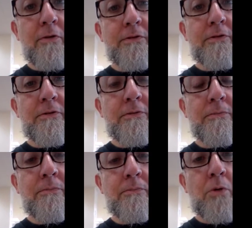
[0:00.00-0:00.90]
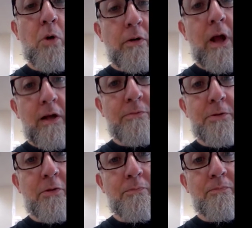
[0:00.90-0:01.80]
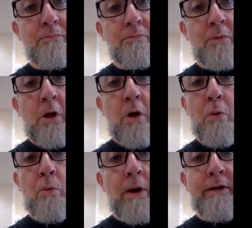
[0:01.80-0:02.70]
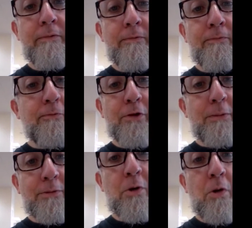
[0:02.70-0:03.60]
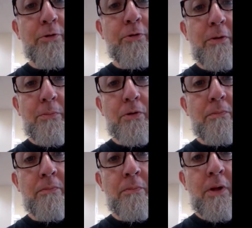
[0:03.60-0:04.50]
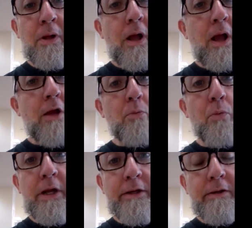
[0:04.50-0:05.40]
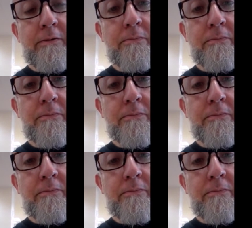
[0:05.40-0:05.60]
office or the hospital, waiting for them to call your number, and waiting